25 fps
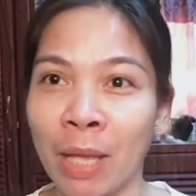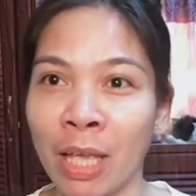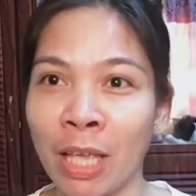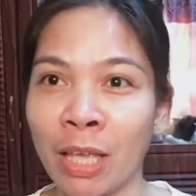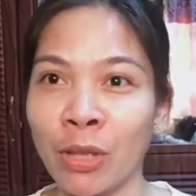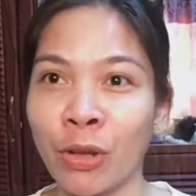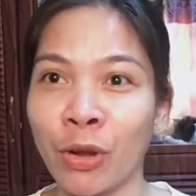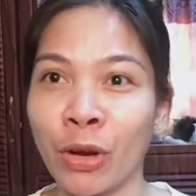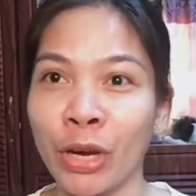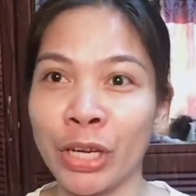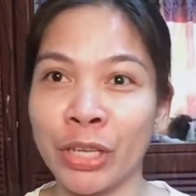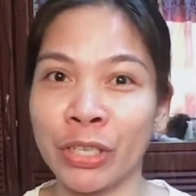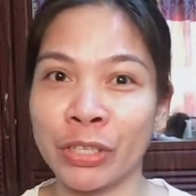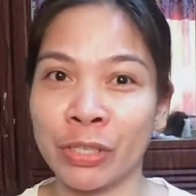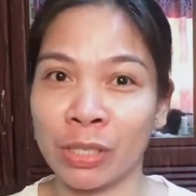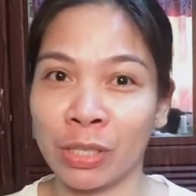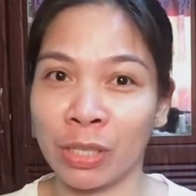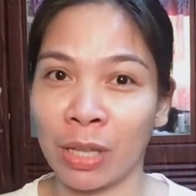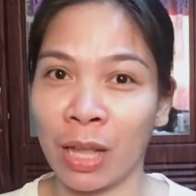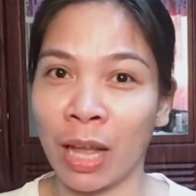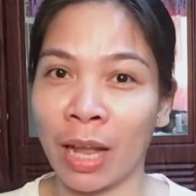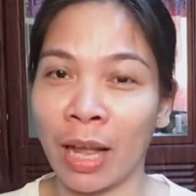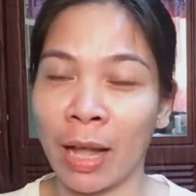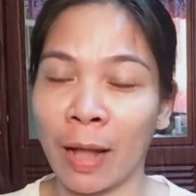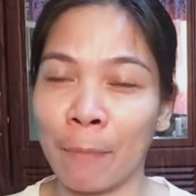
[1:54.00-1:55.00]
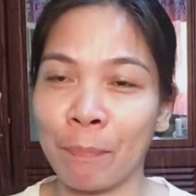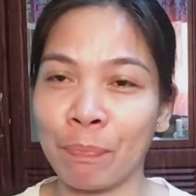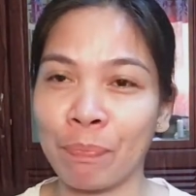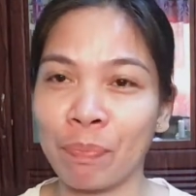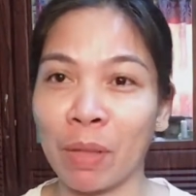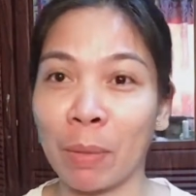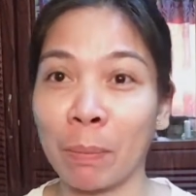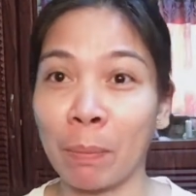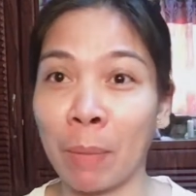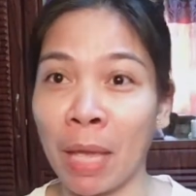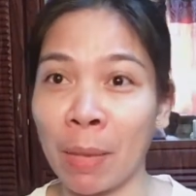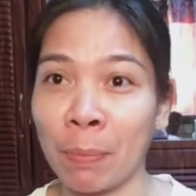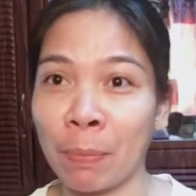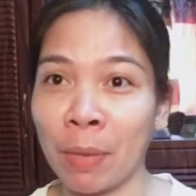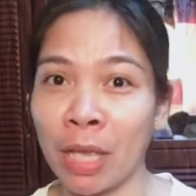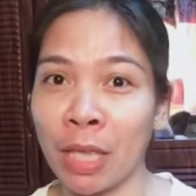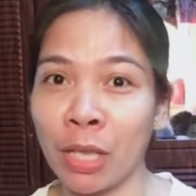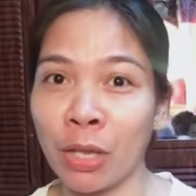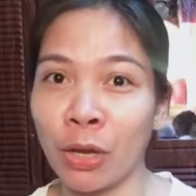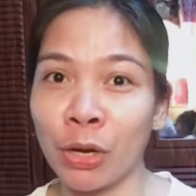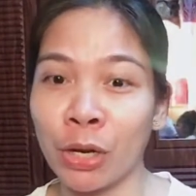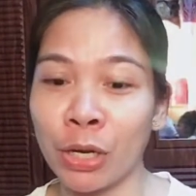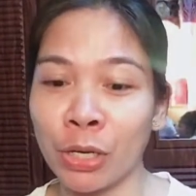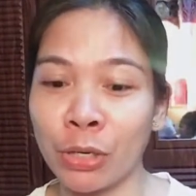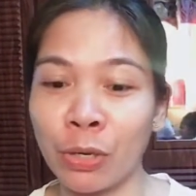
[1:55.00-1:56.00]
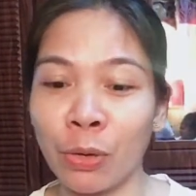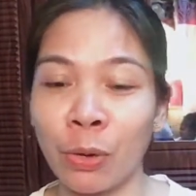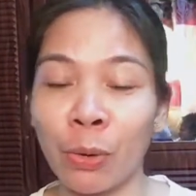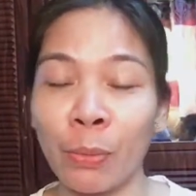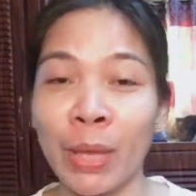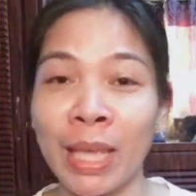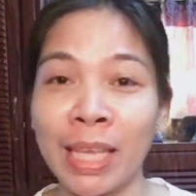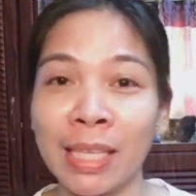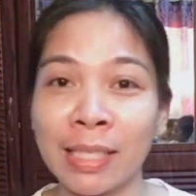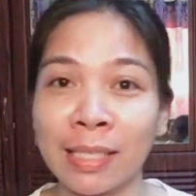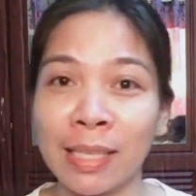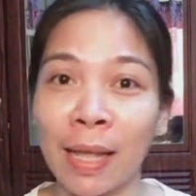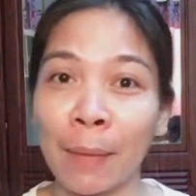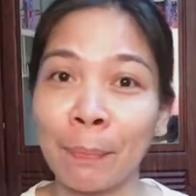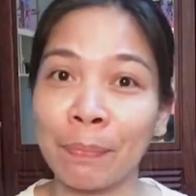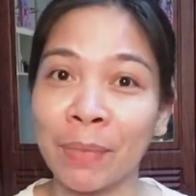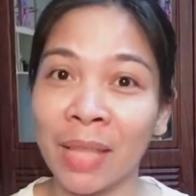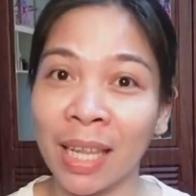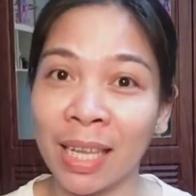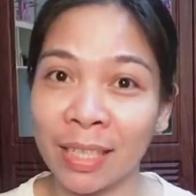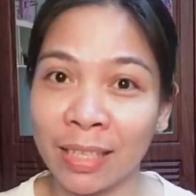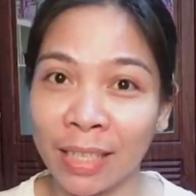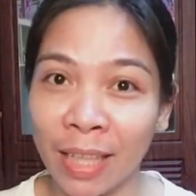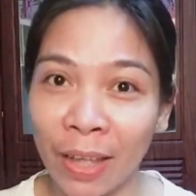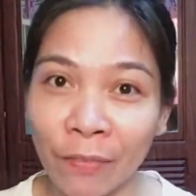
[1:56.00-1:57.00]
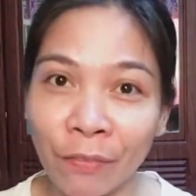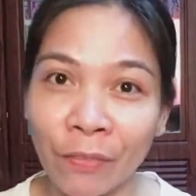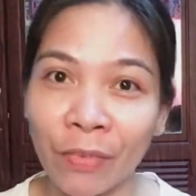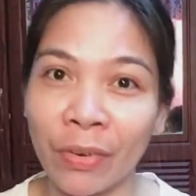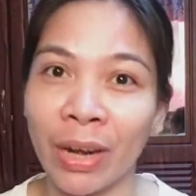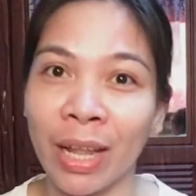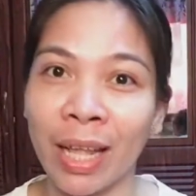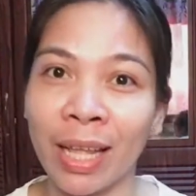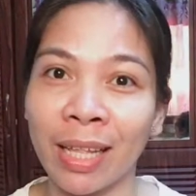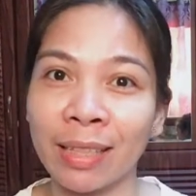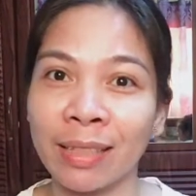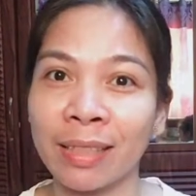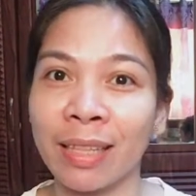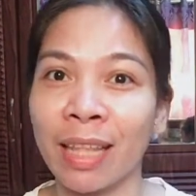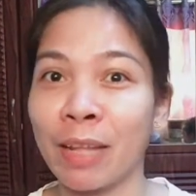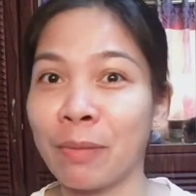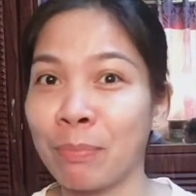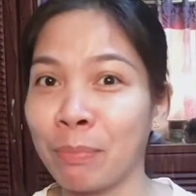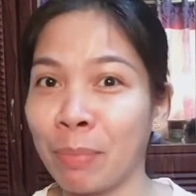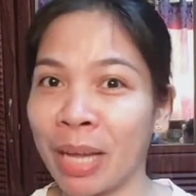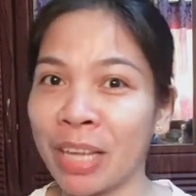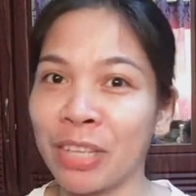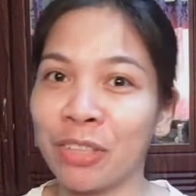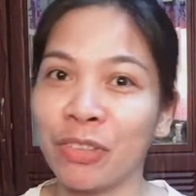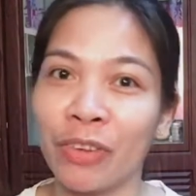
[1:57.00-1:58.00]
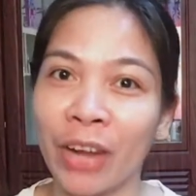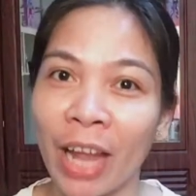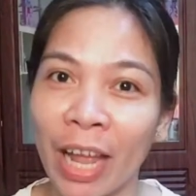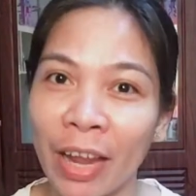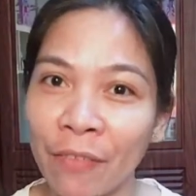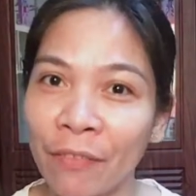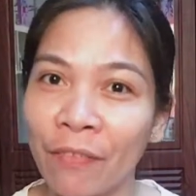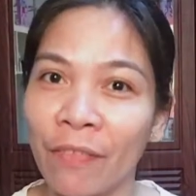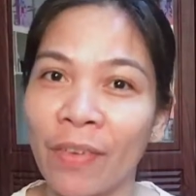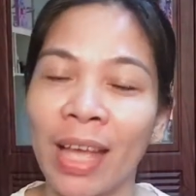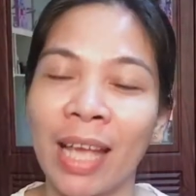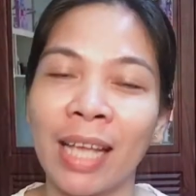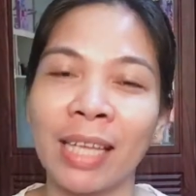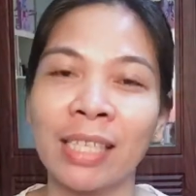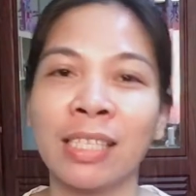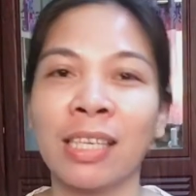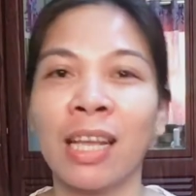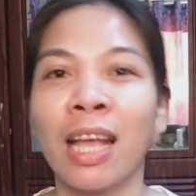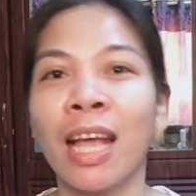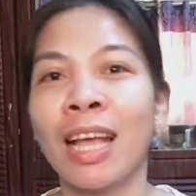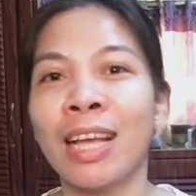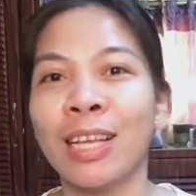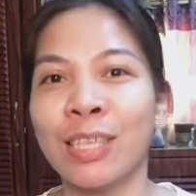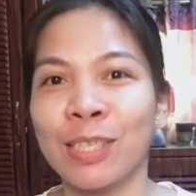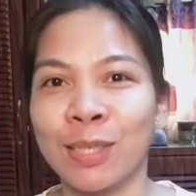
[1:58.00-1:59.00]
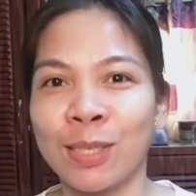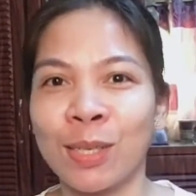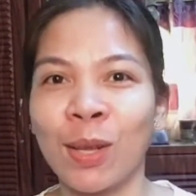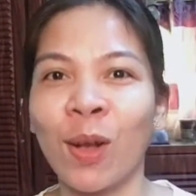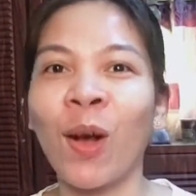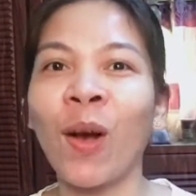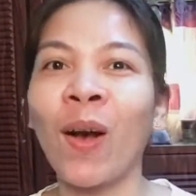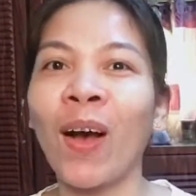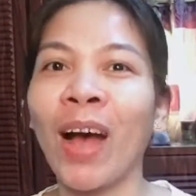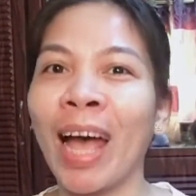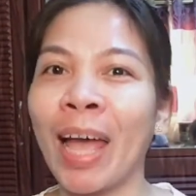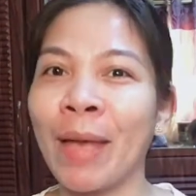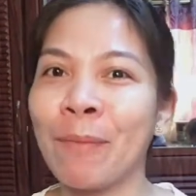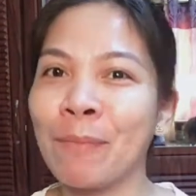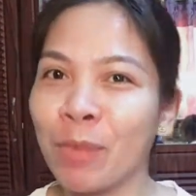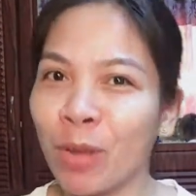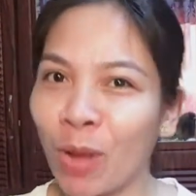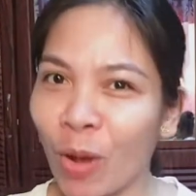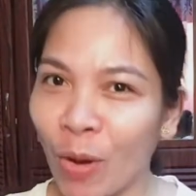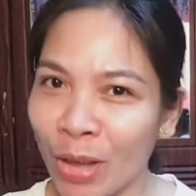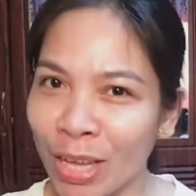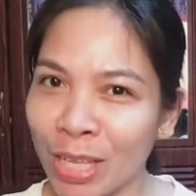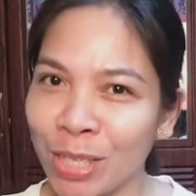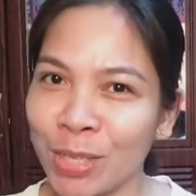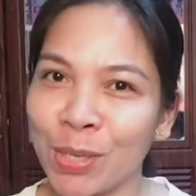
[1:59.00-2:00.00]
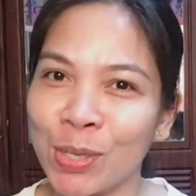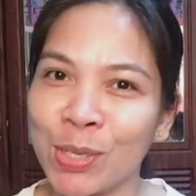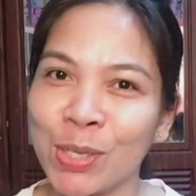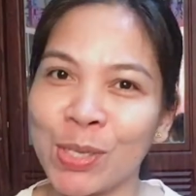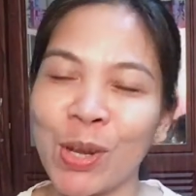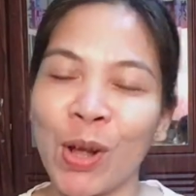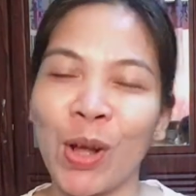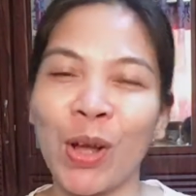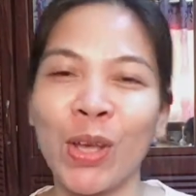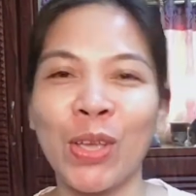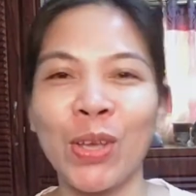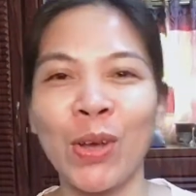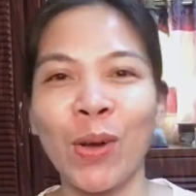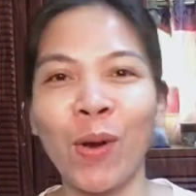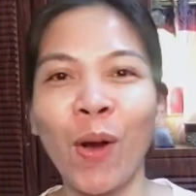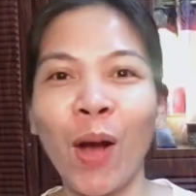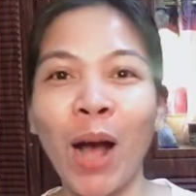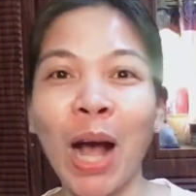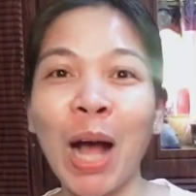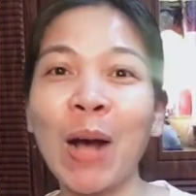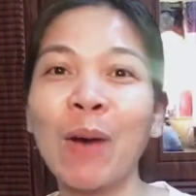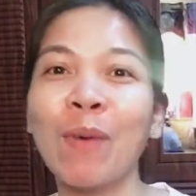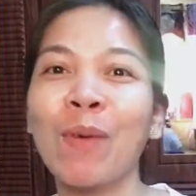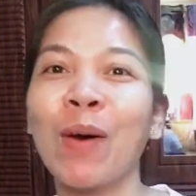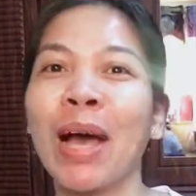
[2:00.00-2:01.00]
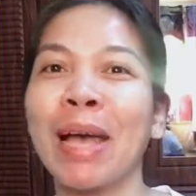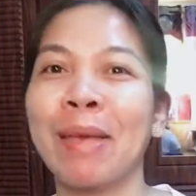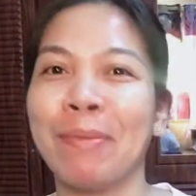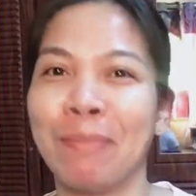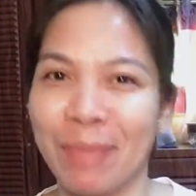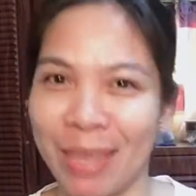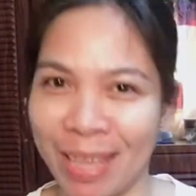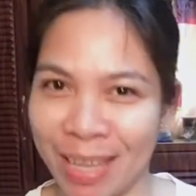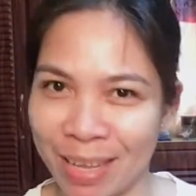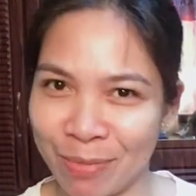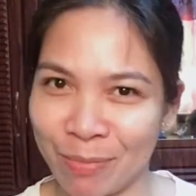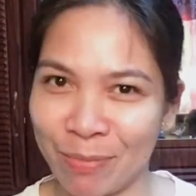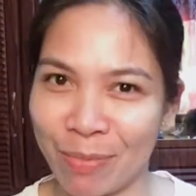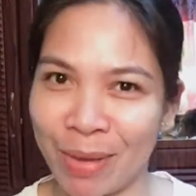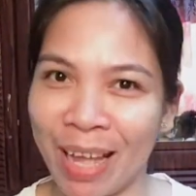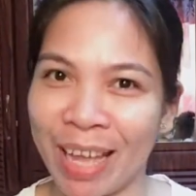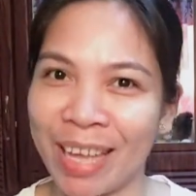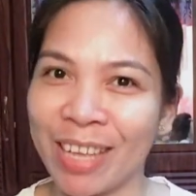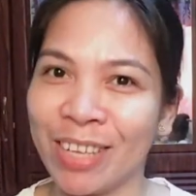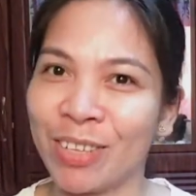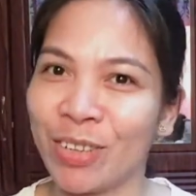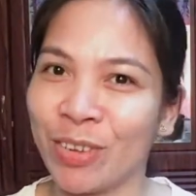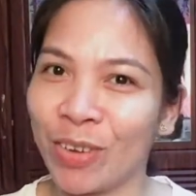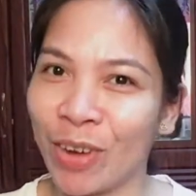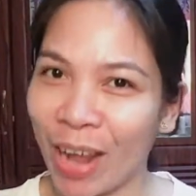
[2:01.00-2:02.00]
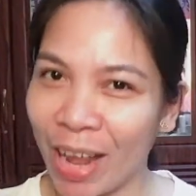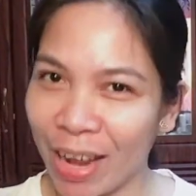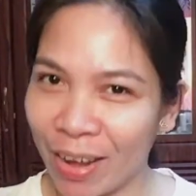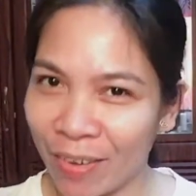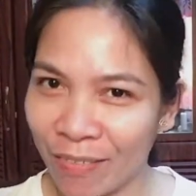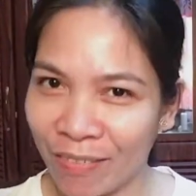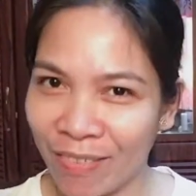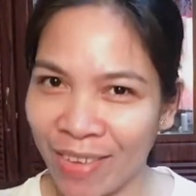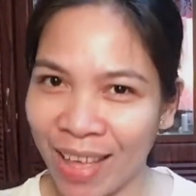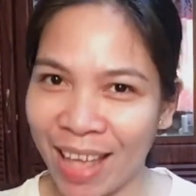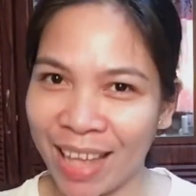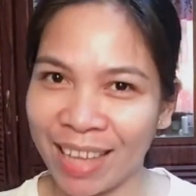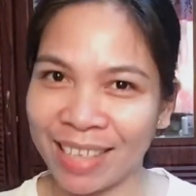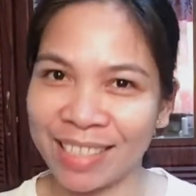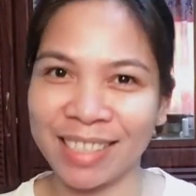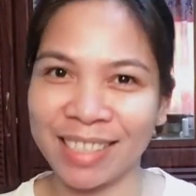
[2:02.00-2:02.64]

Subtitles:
you're doing something different than my dried fish. So I'm going to show you how I make my dried fish.